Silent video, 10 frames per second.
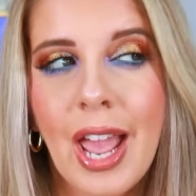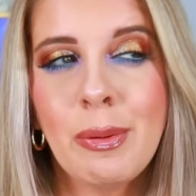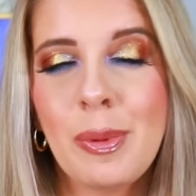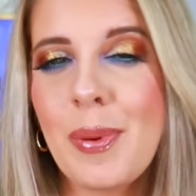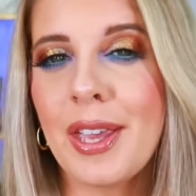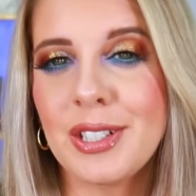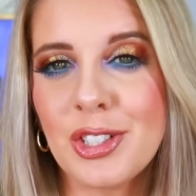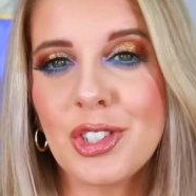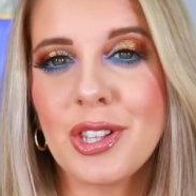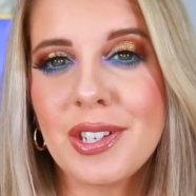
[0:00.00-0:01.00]
I'm gonna be paying
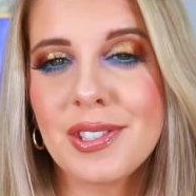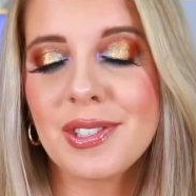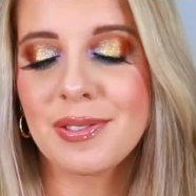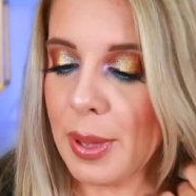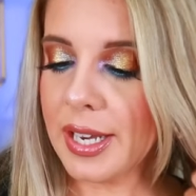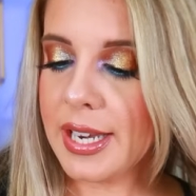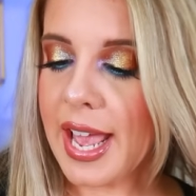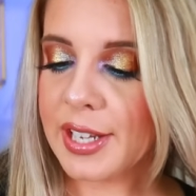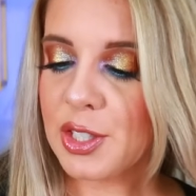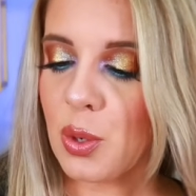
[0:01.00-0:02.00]
attention to this.
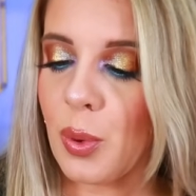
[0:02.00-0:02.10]
Next,